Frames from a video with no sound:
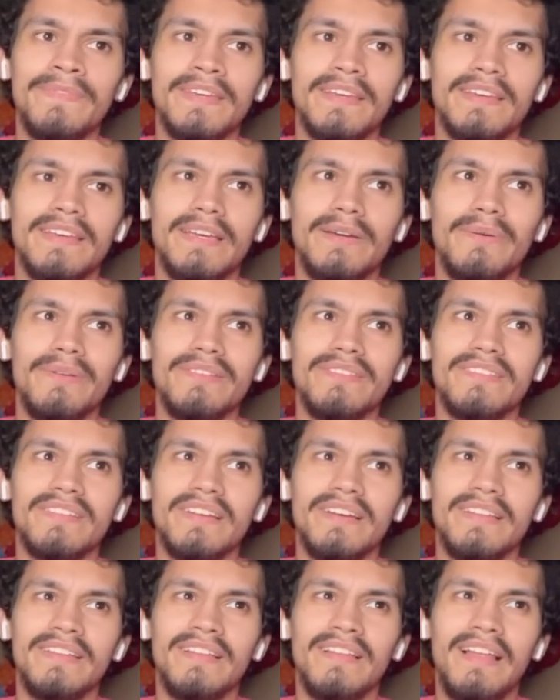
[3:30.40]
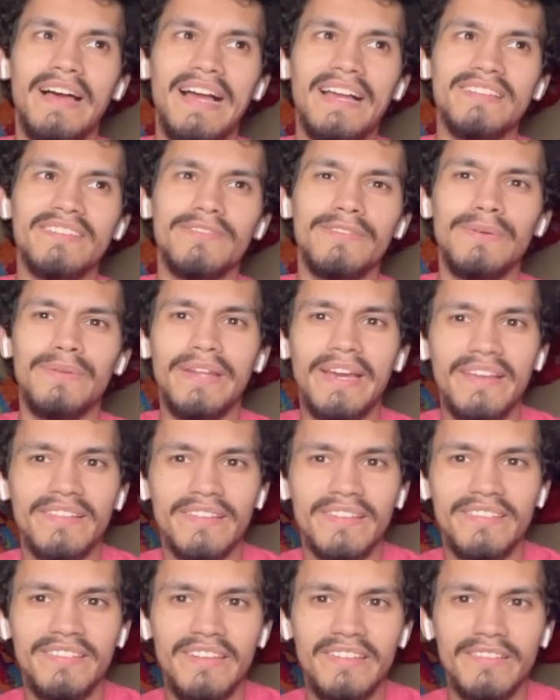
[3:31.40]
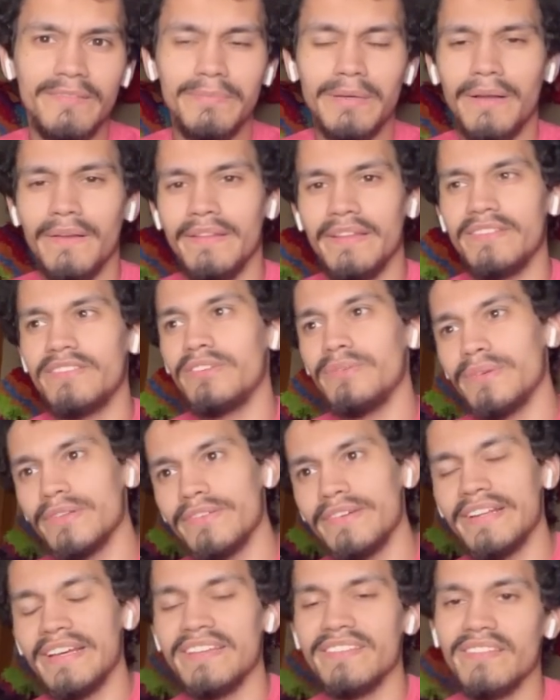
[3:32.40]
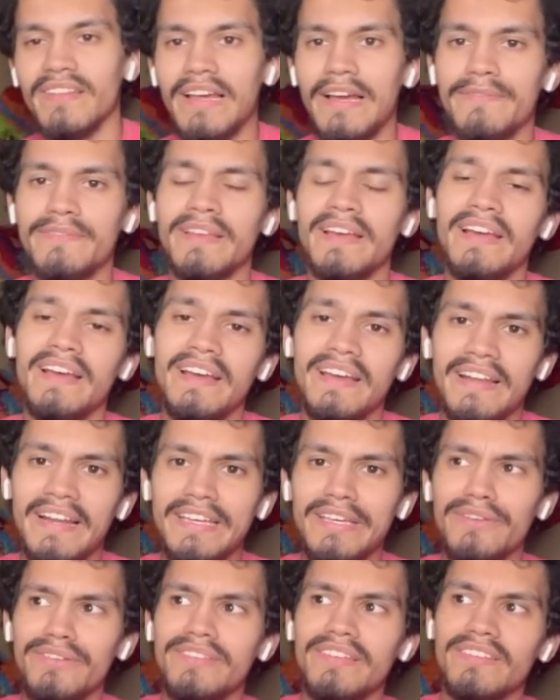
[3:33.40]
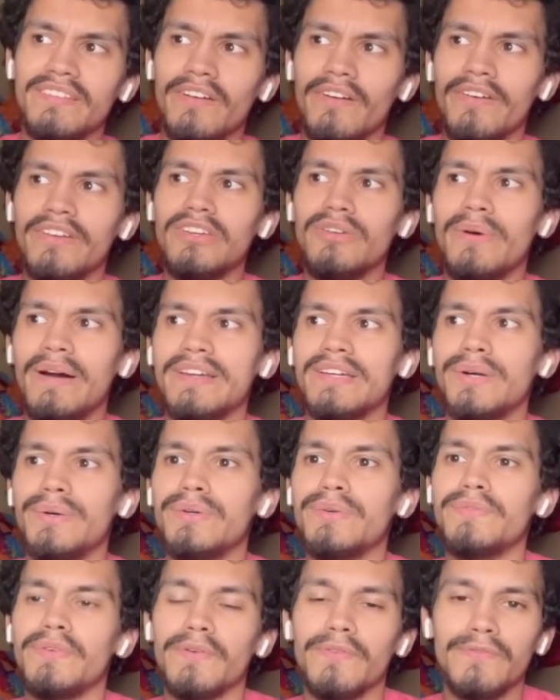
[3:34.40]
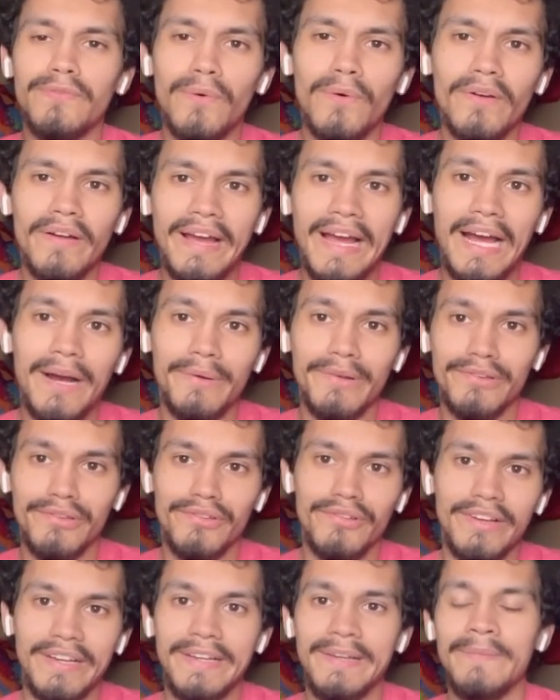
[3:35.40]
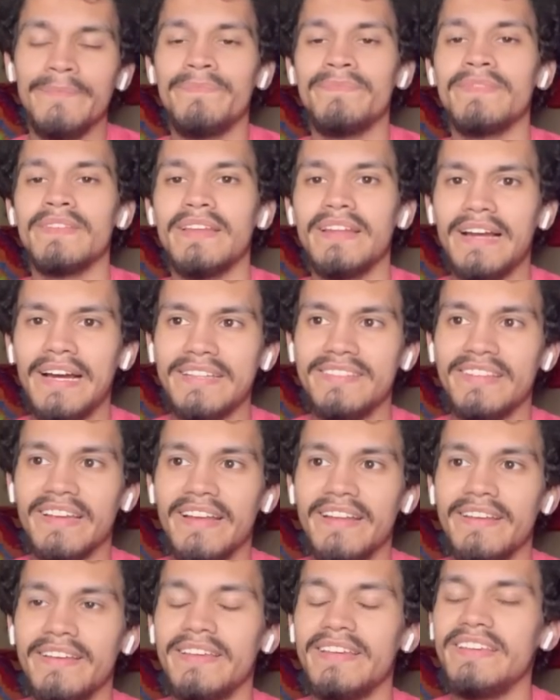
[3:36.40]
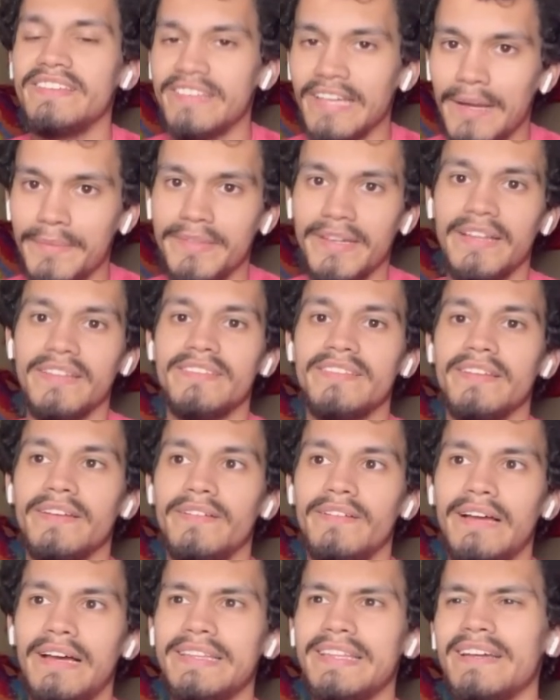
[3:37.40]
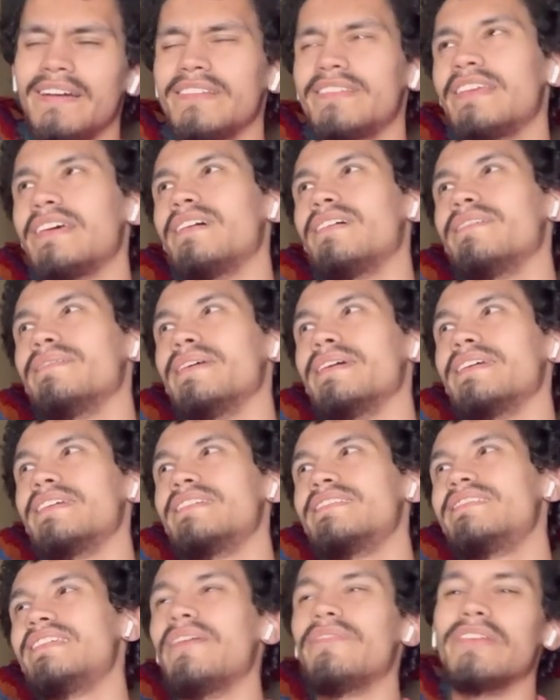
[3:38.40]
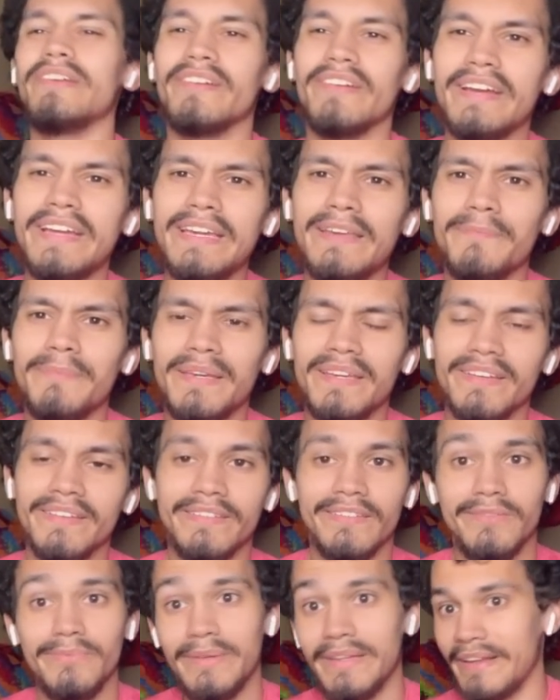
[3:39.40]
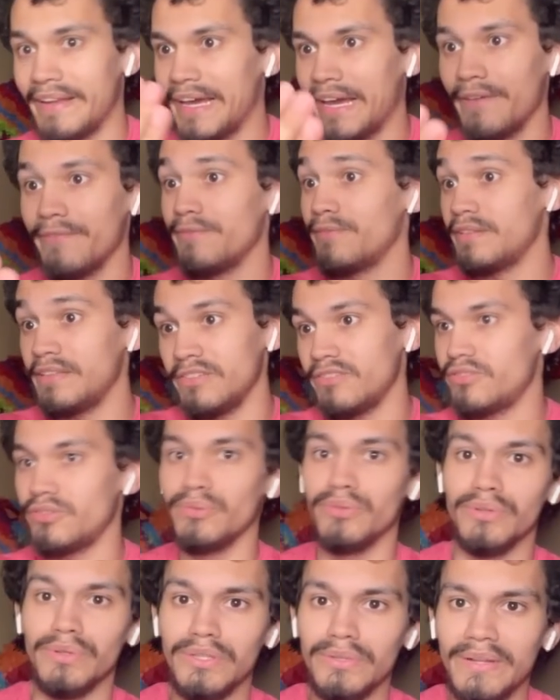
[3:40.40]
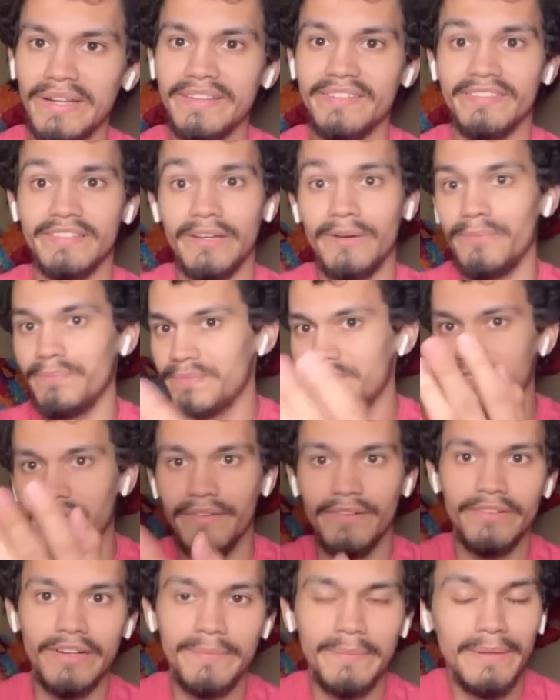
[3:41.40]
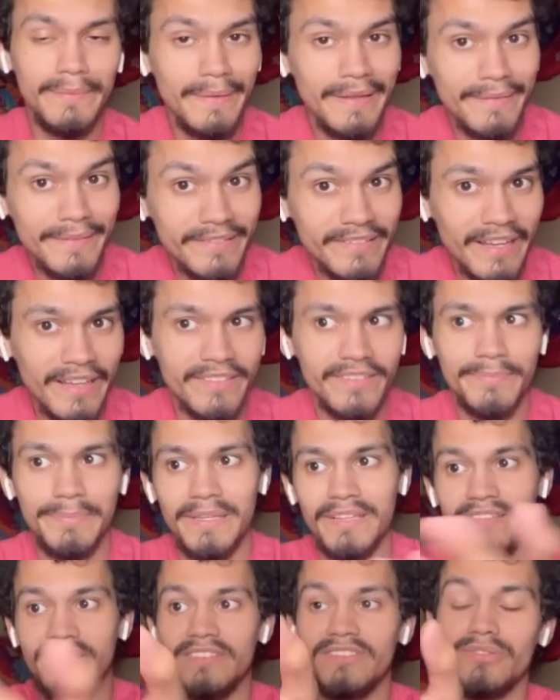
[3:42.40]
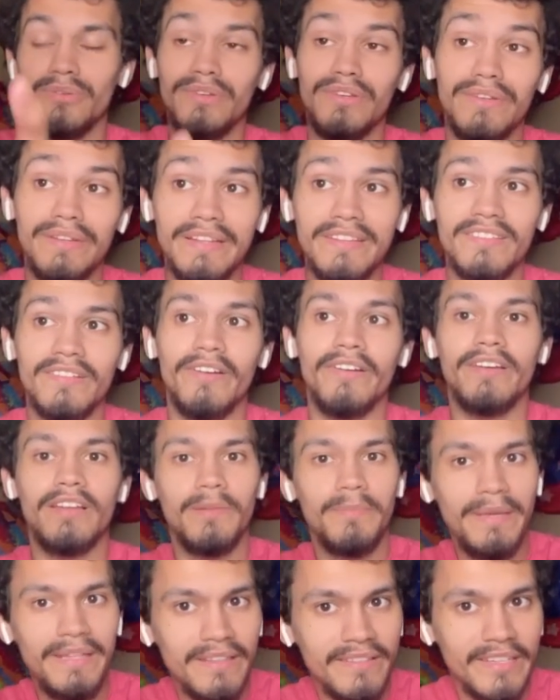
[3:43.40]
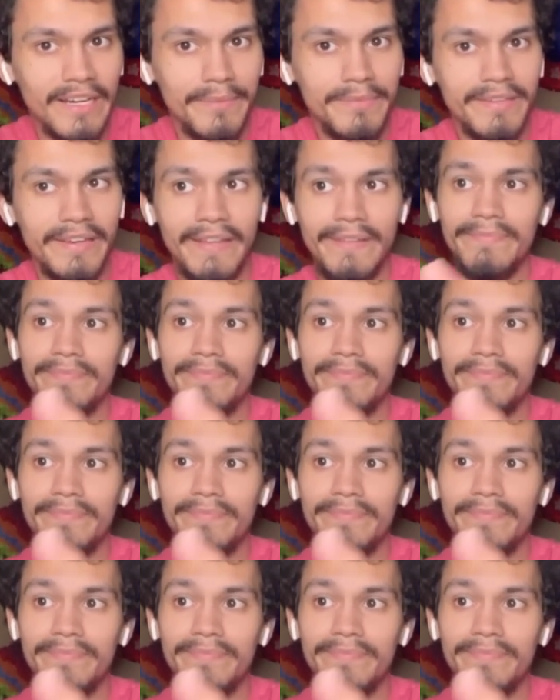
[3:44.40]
It was the last few days of the season, probably like 2 or 3 days left. And I used this RUI Goku for 4 hours straight. And I said, he's top 10 still. I think I sell him like 7 or 8 because we didn't have these 2 new units. So 7 or 8 may make sense because these 2 units are going to be in the top 10.